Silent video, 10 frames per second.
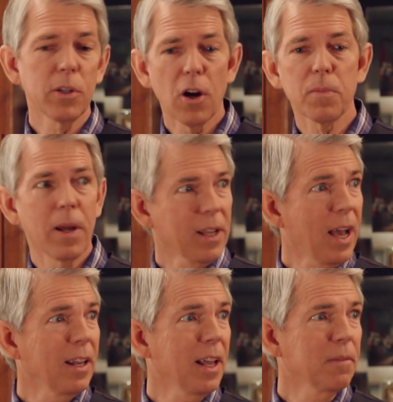we talked about
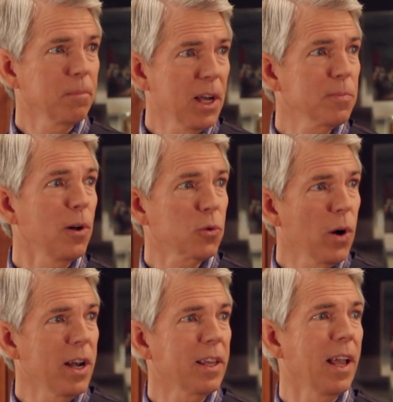kind of like baseball
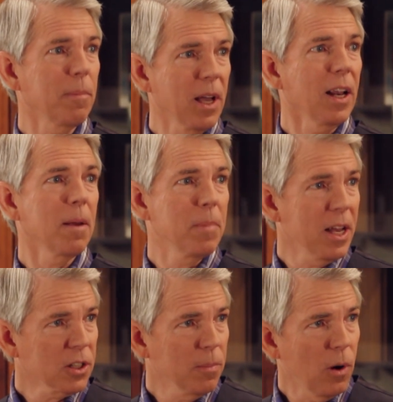training camp, kind of like yeah.
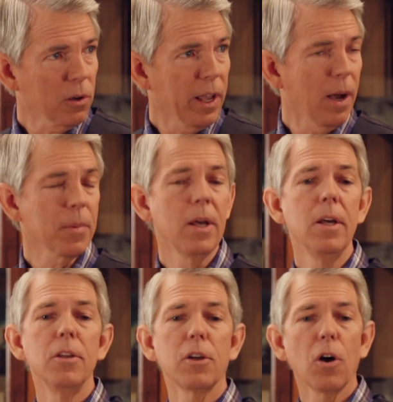basketball camp.
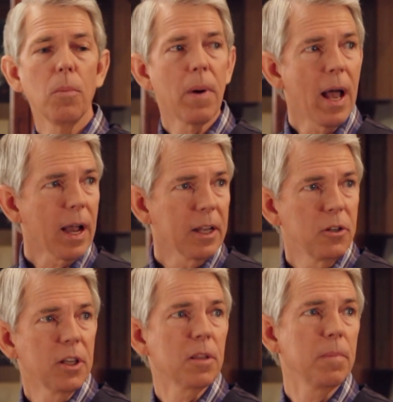You go back and
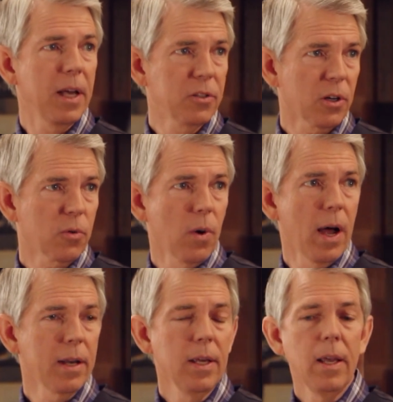you get the basics right.